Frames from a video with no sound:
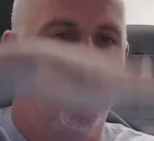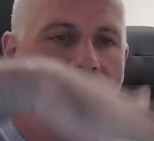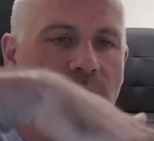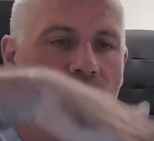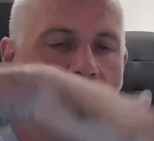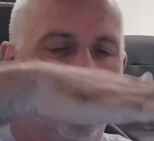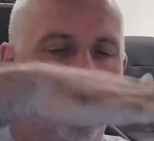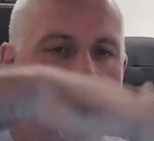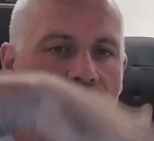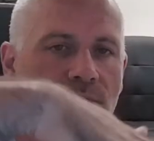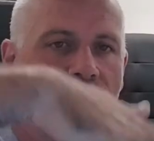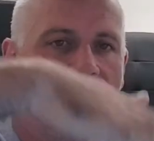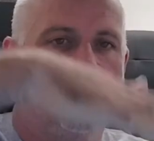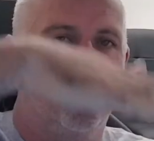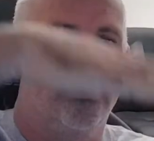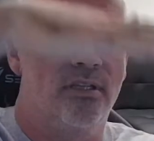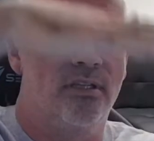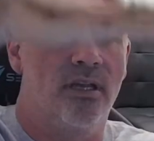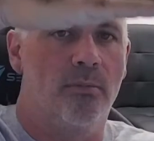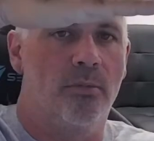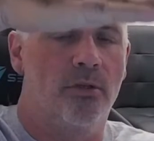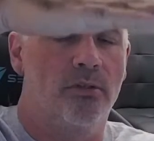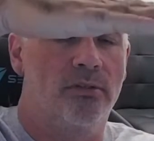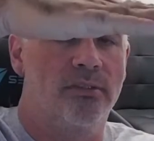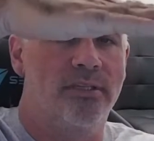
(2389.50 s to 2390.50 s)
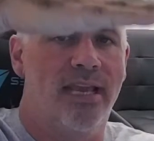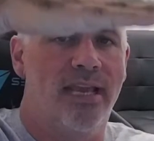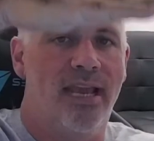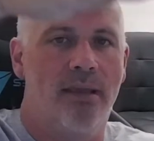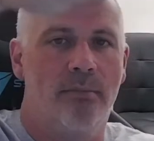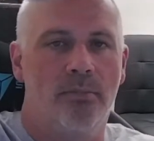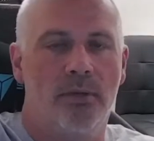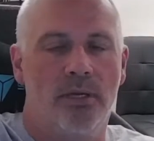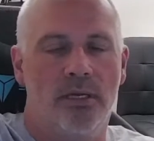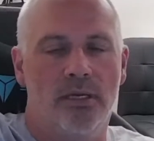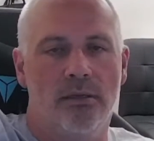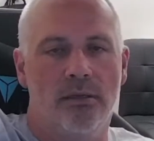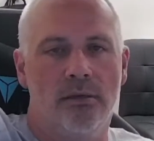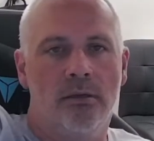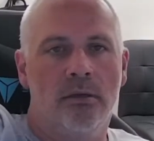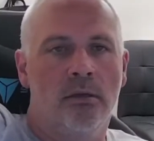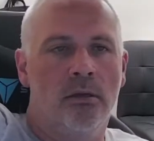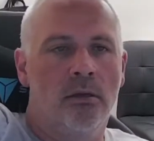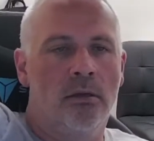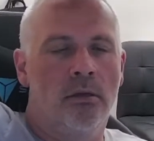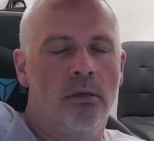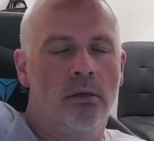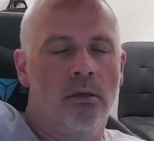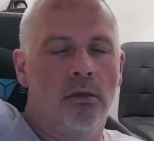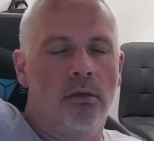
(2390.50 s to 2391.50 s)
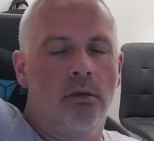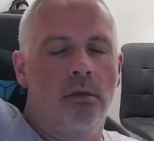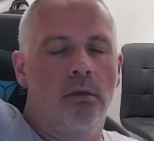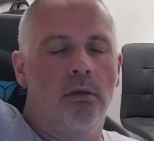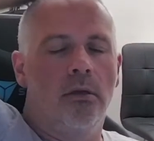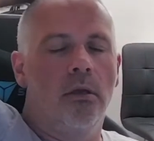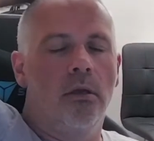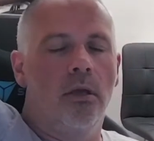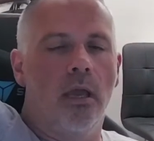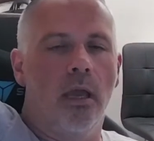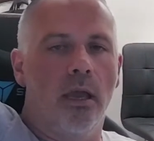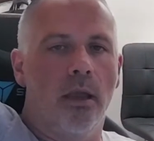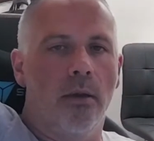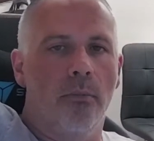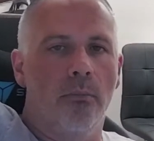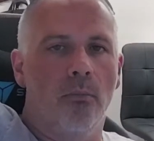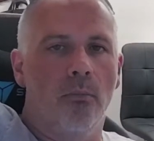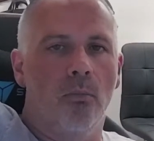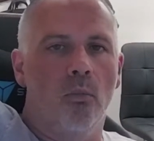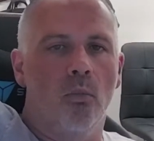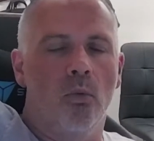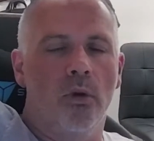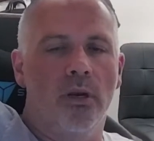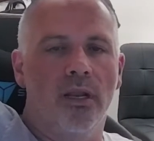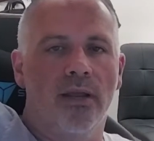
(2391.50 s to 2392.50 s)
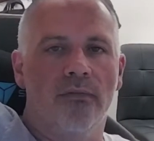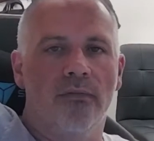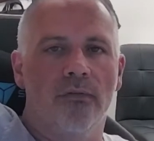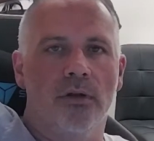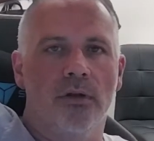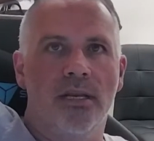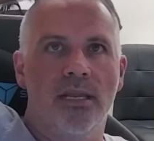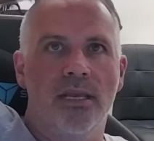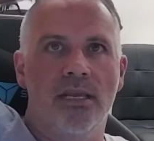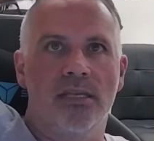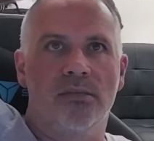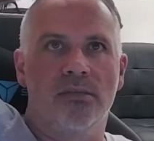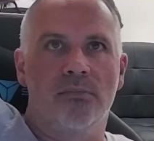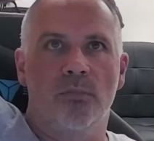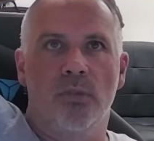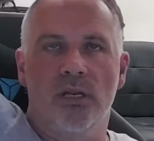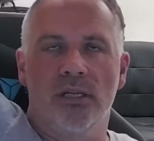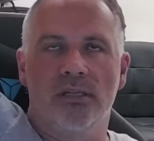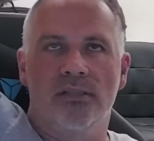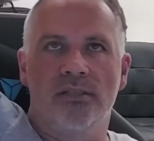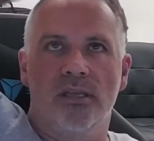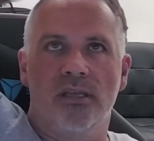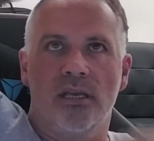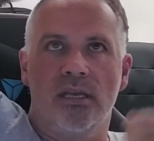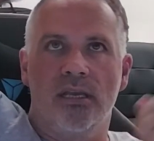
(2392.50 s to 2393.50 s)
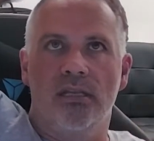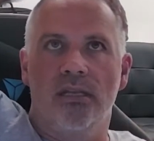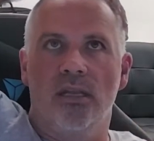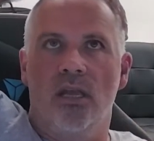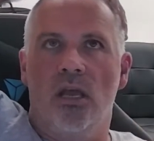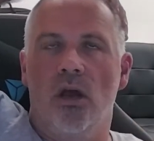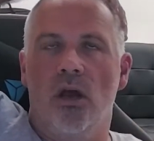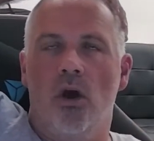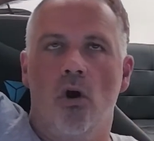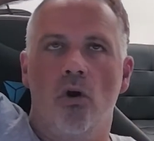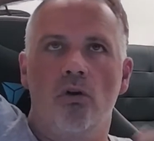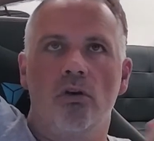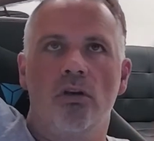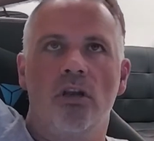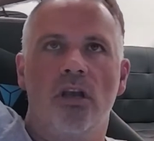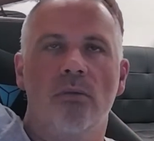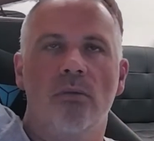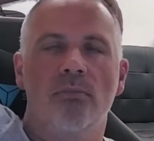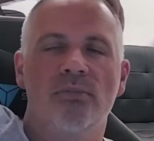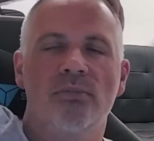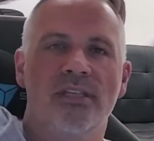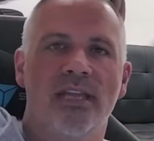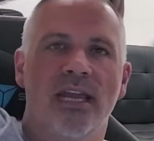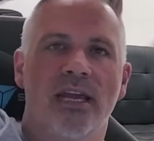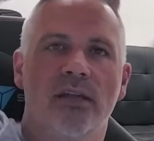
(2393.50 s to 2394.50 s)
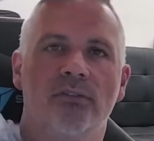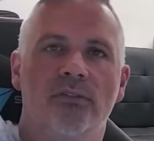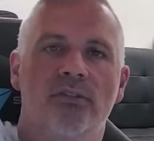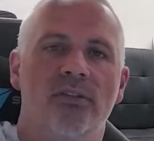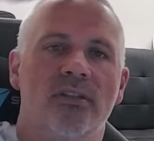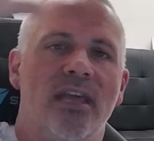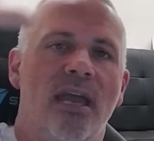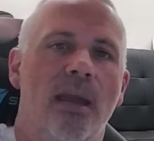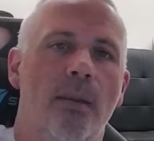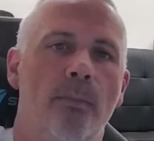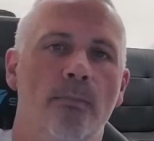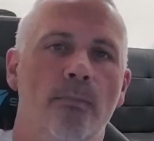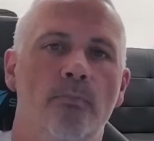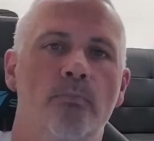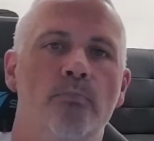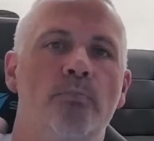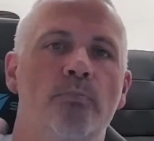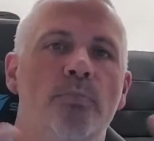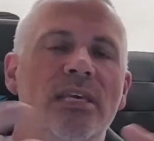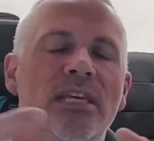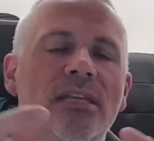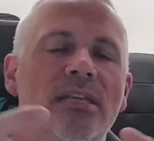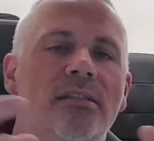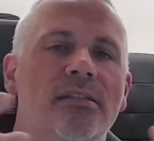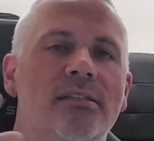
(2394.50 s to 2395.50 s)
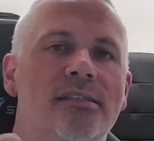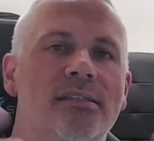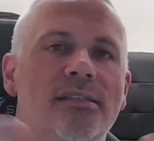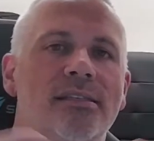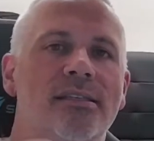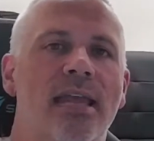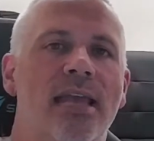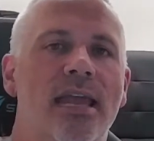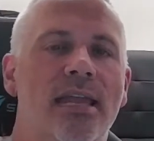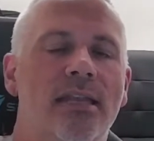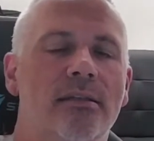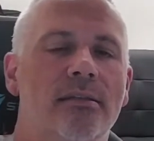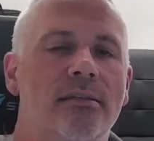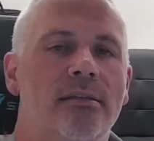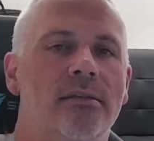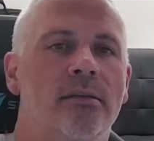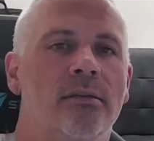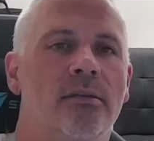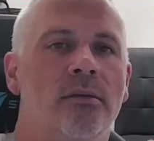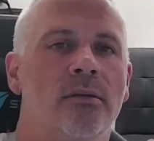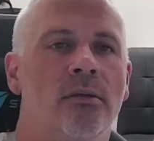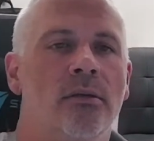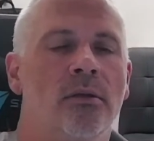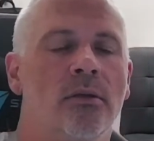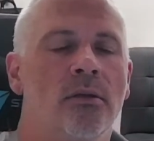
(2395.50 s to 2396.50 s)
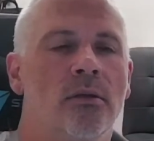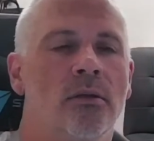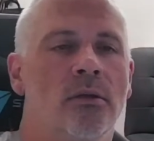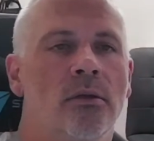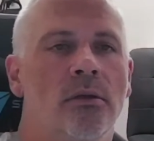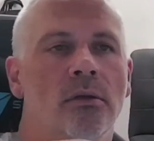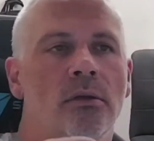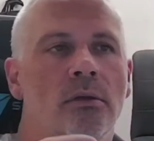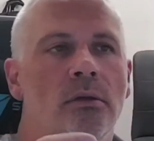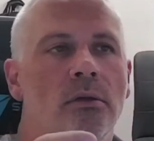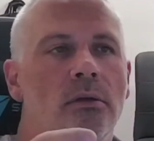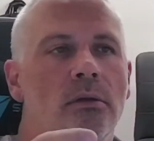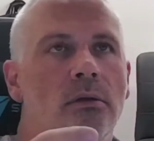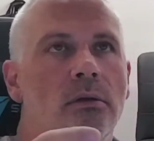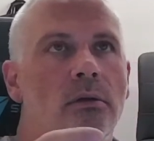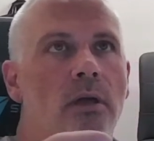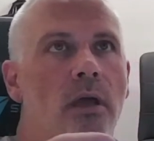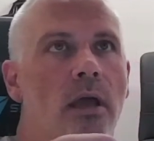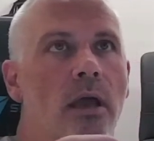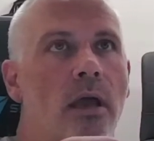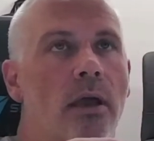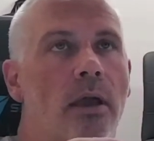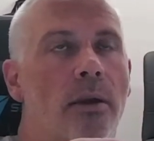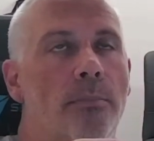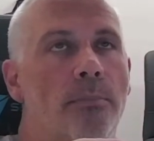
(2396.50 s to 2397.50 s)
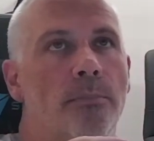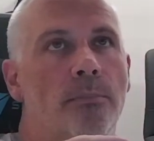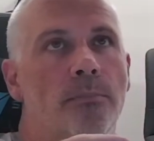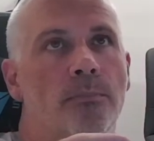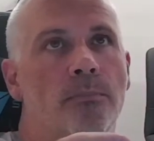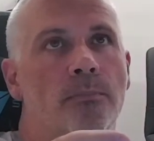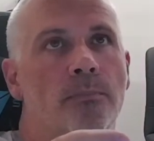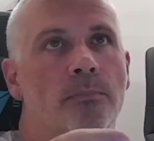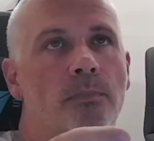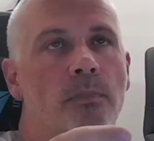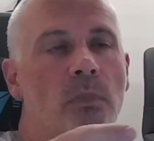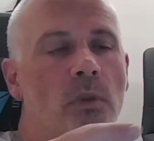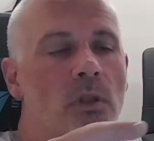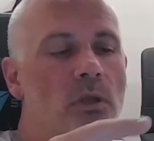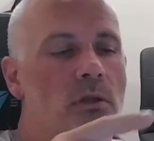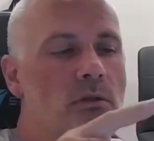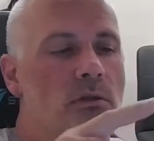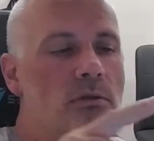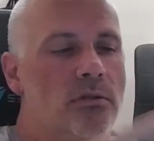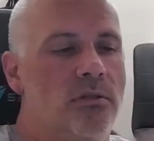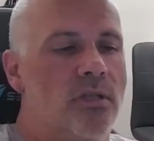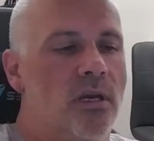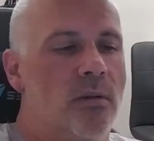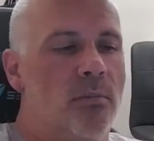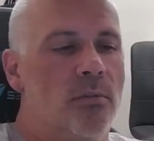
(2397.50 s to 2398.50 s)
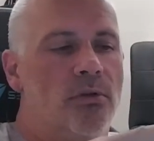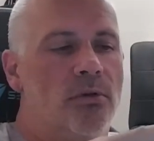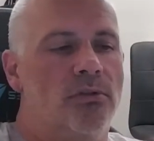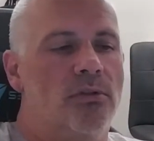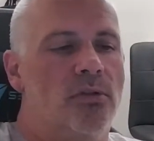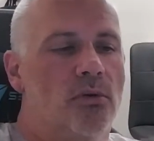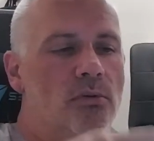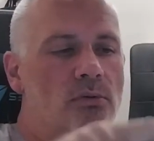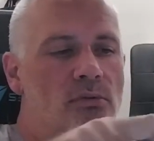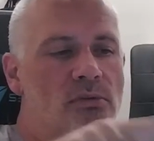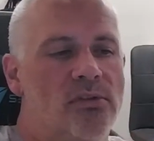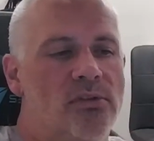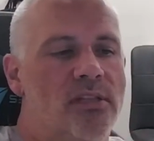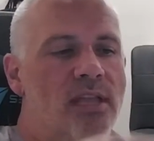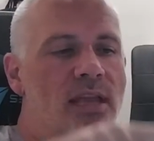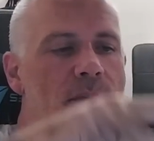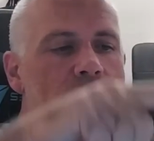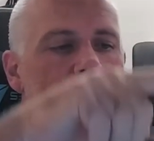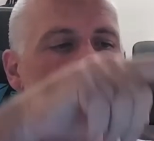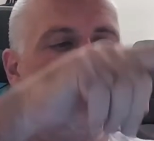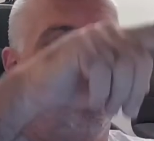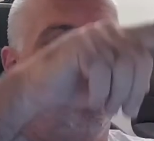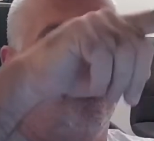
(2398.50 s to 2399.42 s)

or double tapping um, whatever it is. But it's it all comes down to that beat set, um, double toe step,